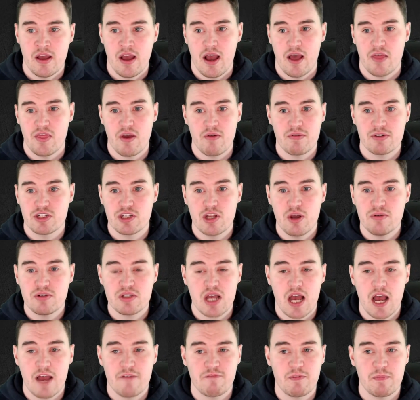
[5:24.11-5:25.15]
There is no
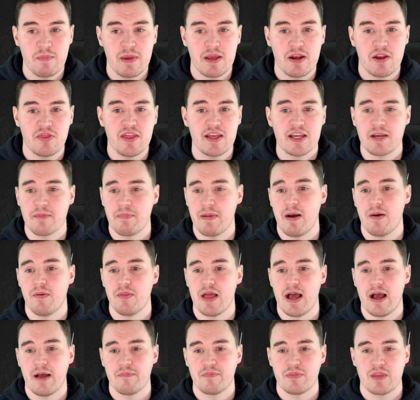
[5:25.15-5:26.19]
time for me to think about
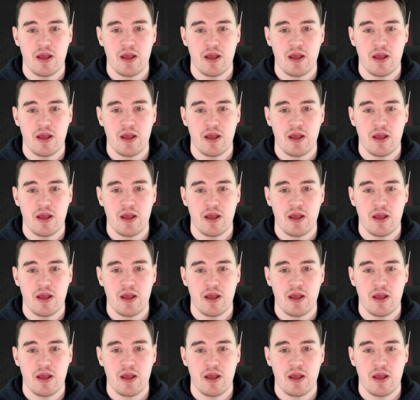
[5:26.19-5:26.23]
that.